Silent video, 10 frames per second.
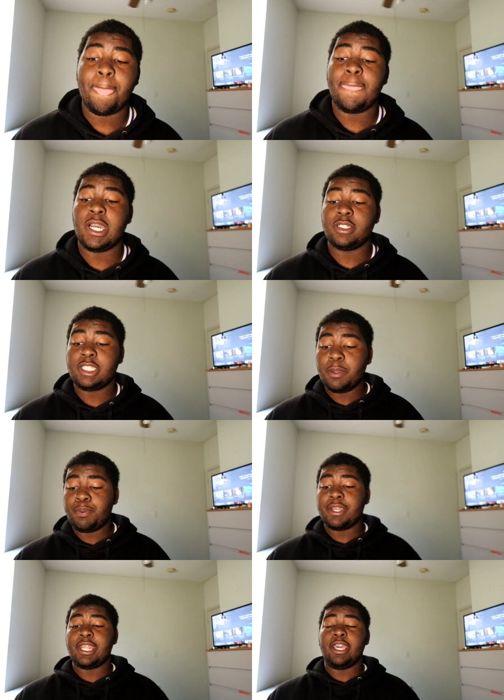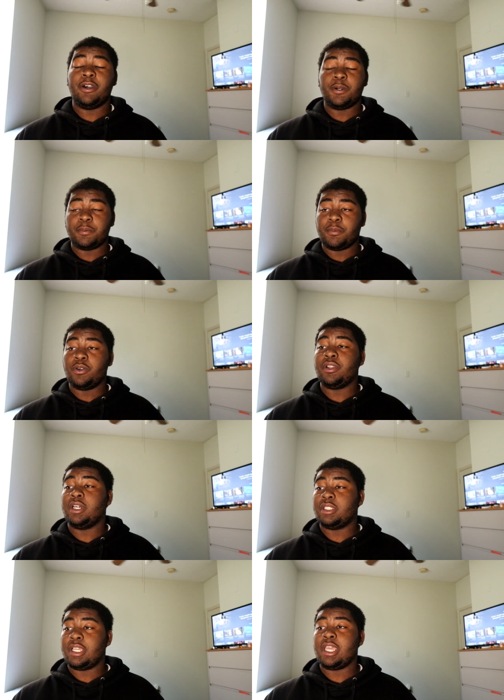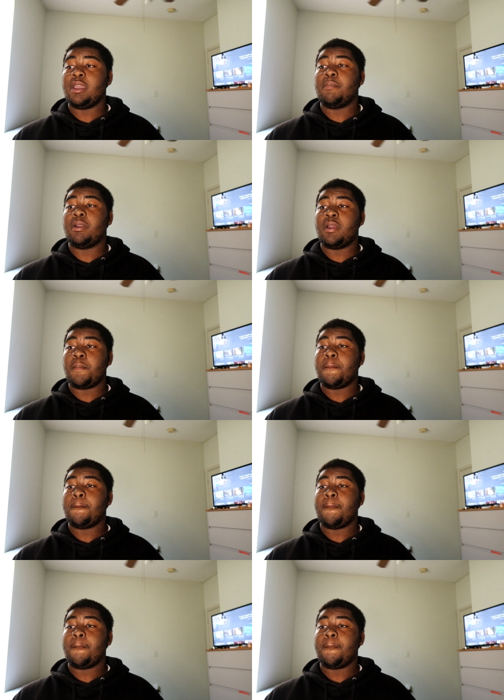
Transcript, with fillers: Now Tip N Dale, on the other hand, bruh,